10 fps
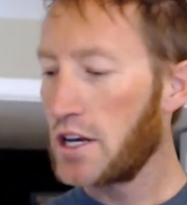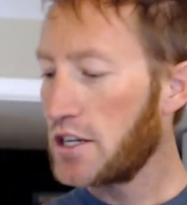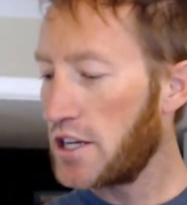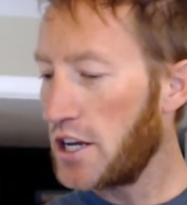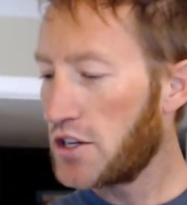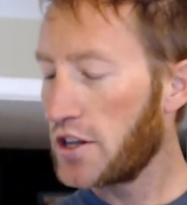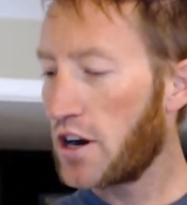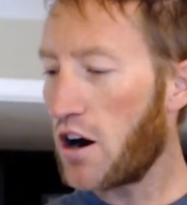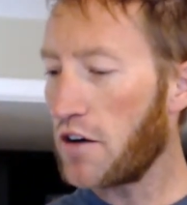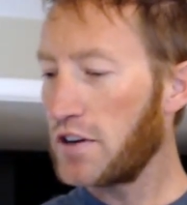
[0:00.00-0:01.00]
to each of the
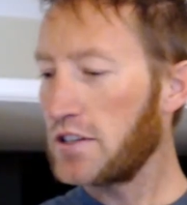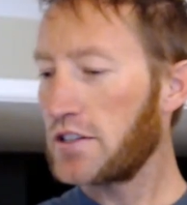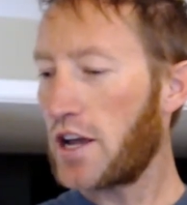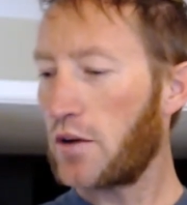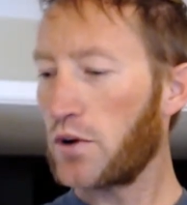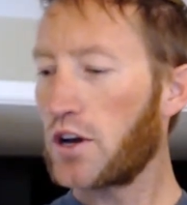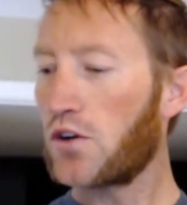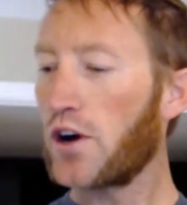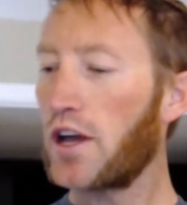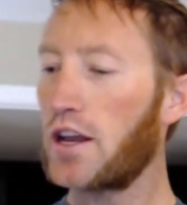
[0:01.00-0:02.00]
coffees, and we'll go
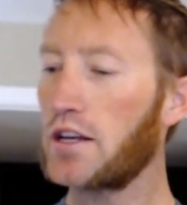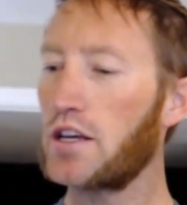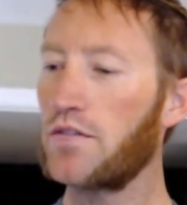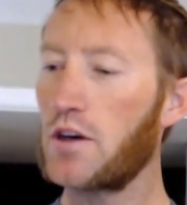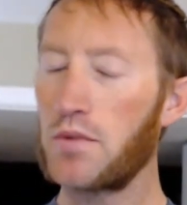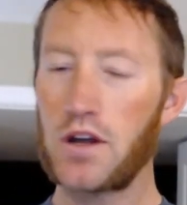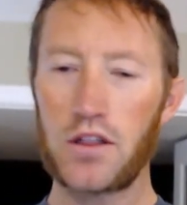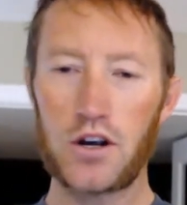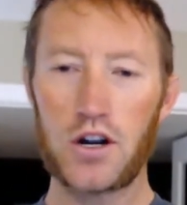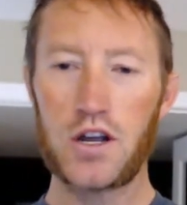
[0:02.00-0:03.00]
ahead and give them
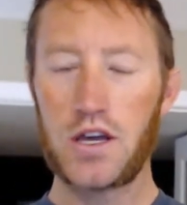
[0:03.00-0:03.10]
another